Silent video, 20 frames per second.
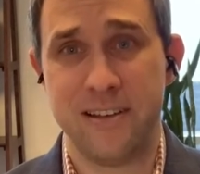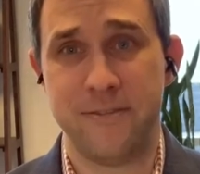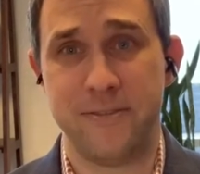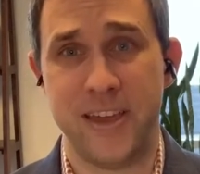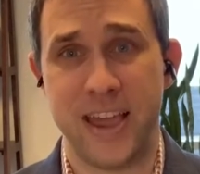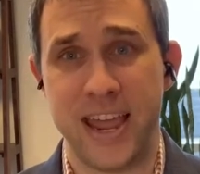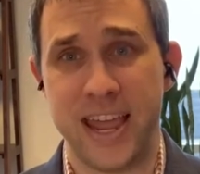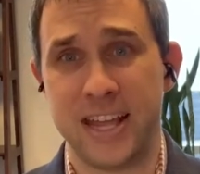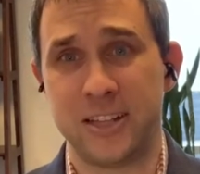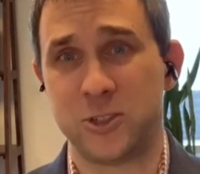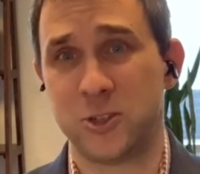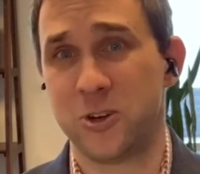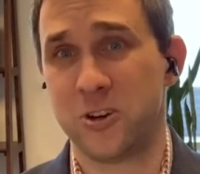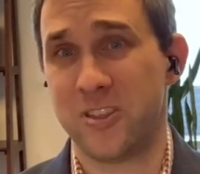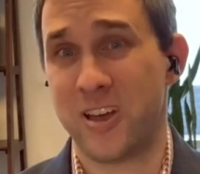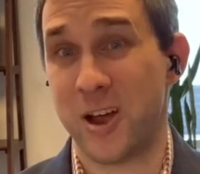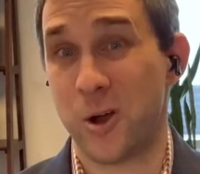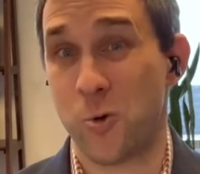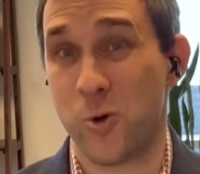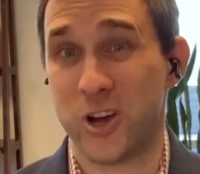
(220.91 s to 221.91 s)
If the answer to
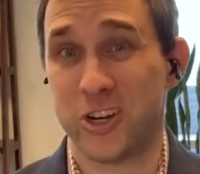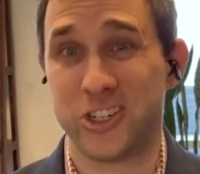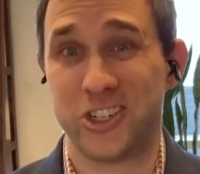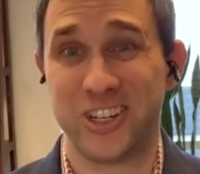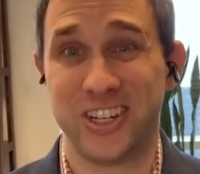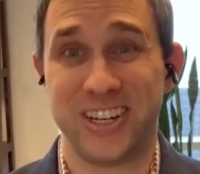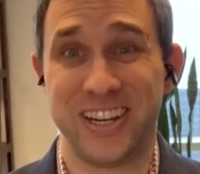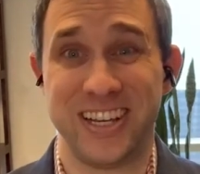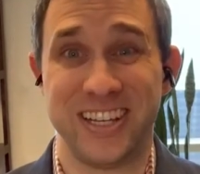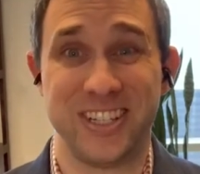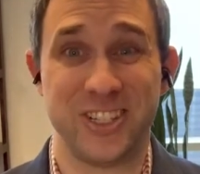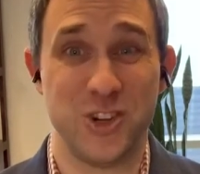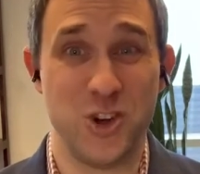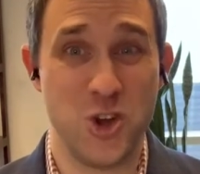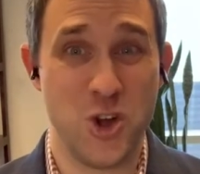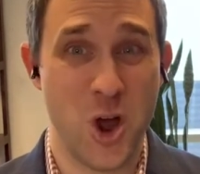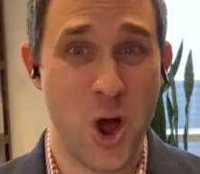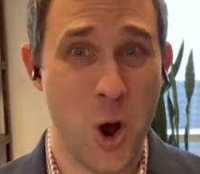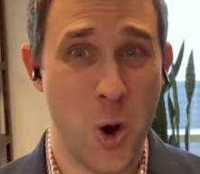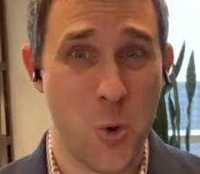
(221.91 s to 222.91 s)
that question is
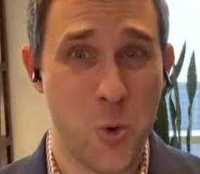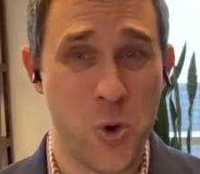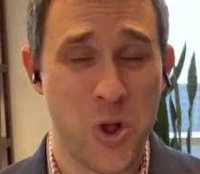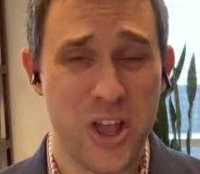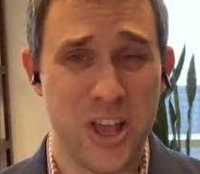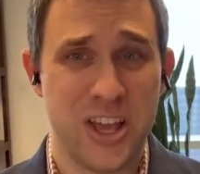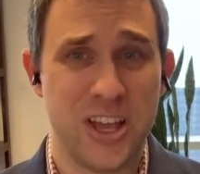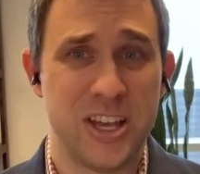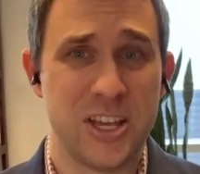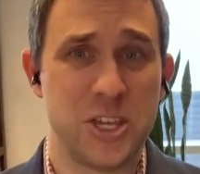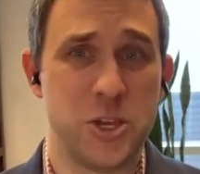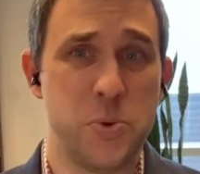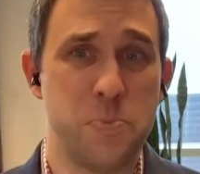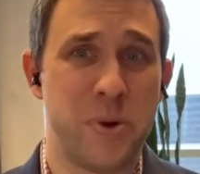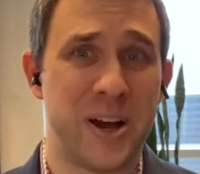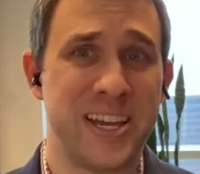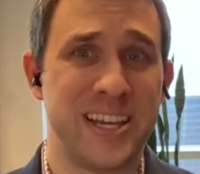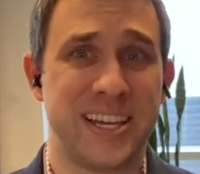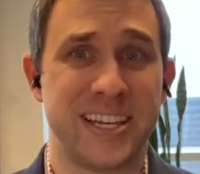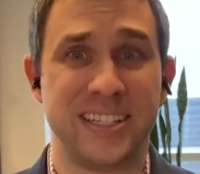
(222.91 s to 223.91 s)
no, you
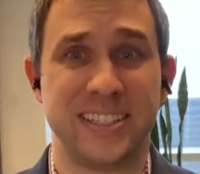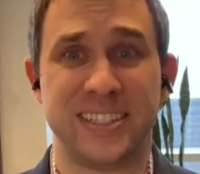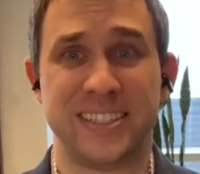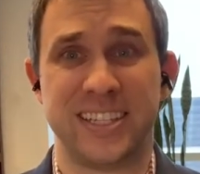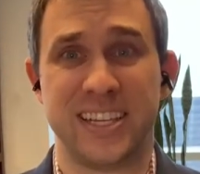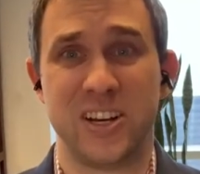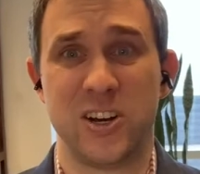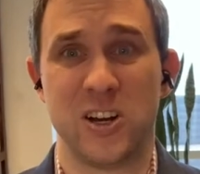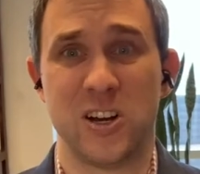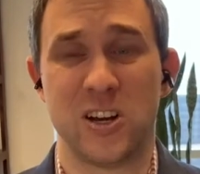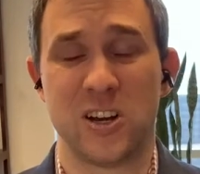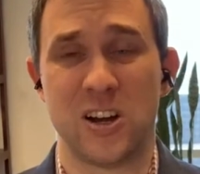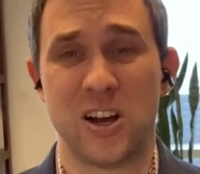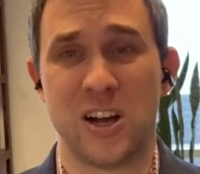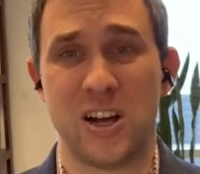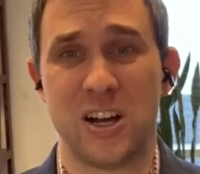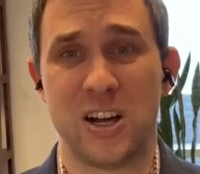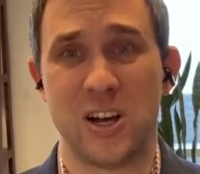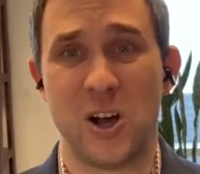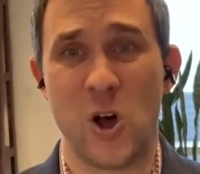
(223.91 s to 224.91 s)
might consider
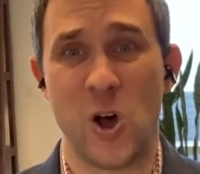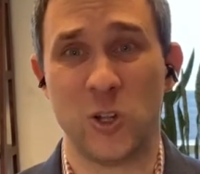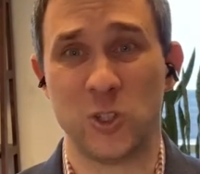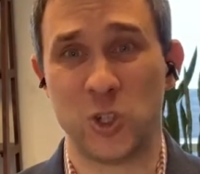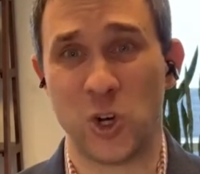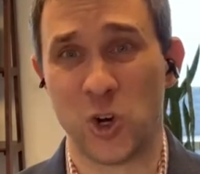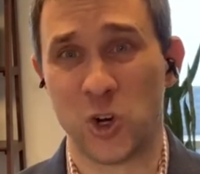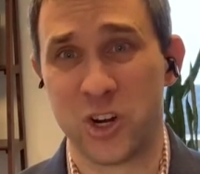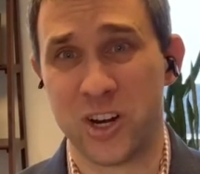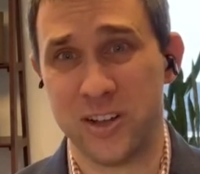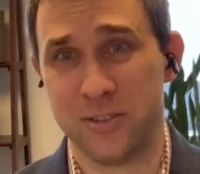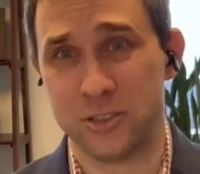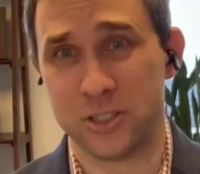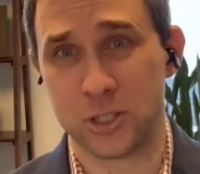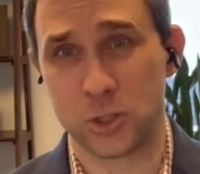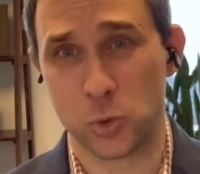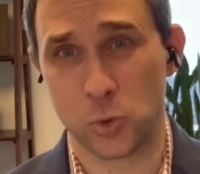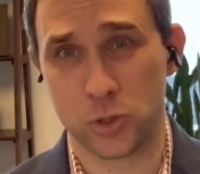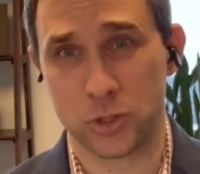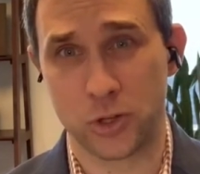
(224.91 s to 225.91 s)
alternatives to
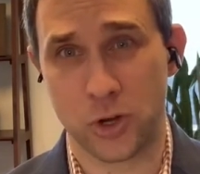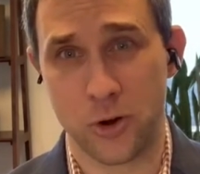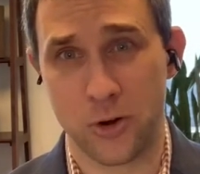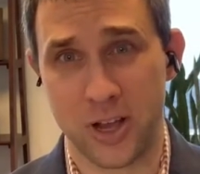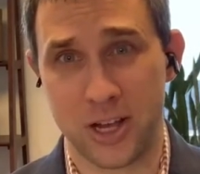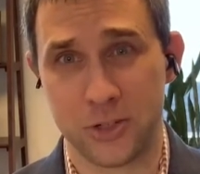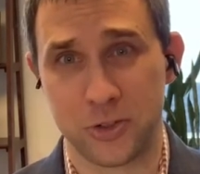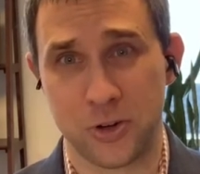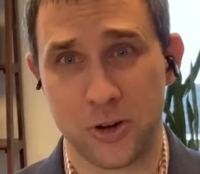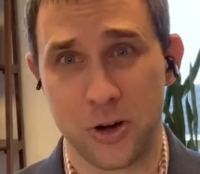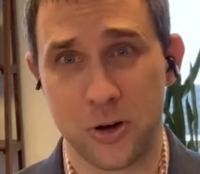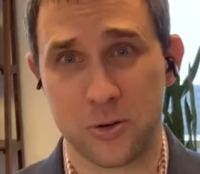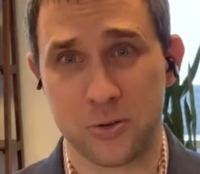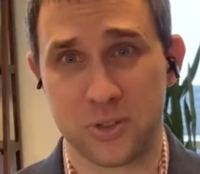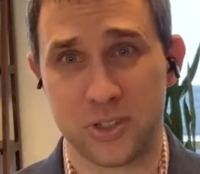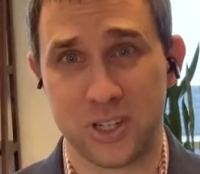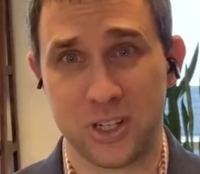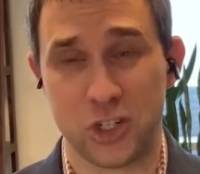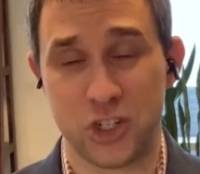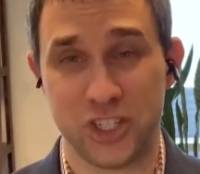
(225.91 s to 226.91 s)
source code escrow,
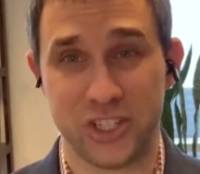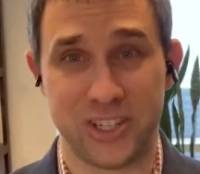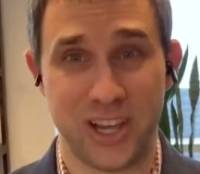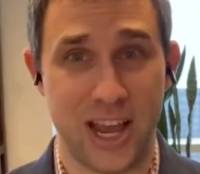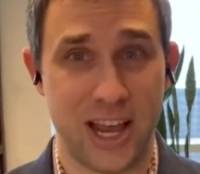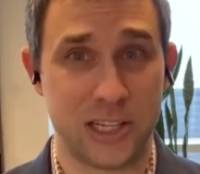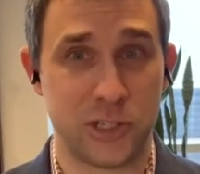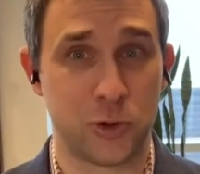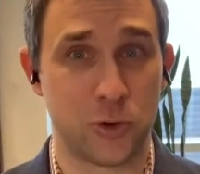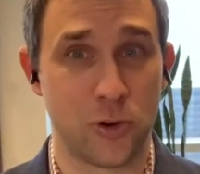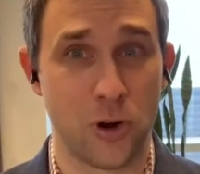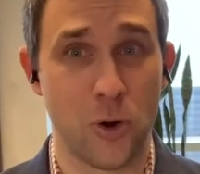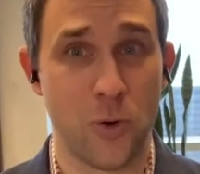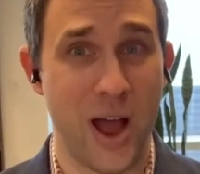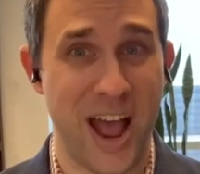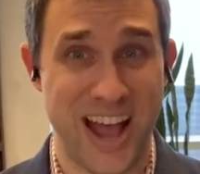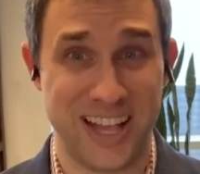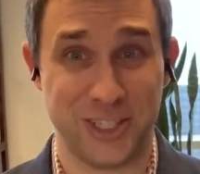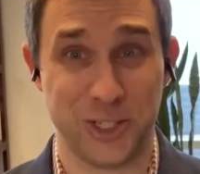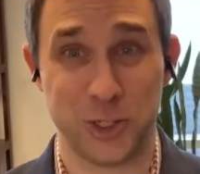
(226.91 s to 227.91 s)
such as escrow
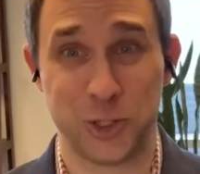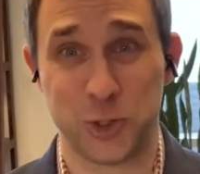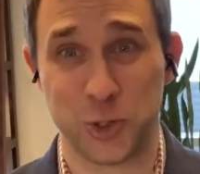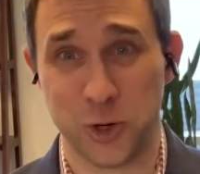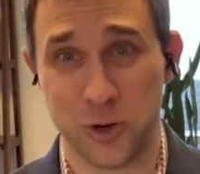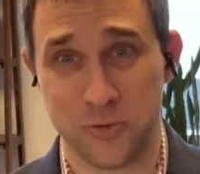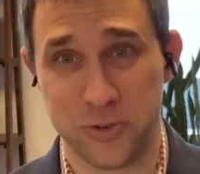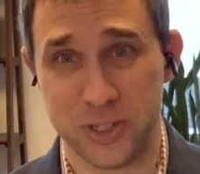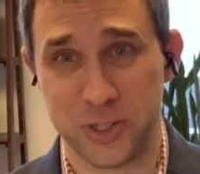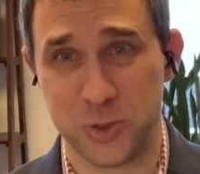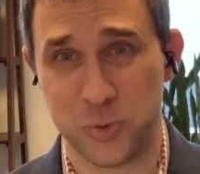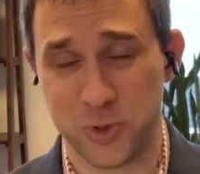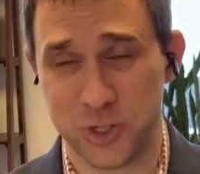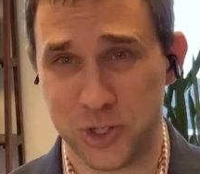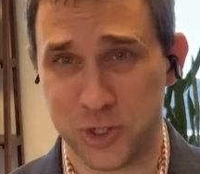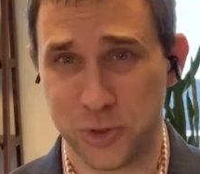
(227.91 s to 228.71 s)
as a service, which is a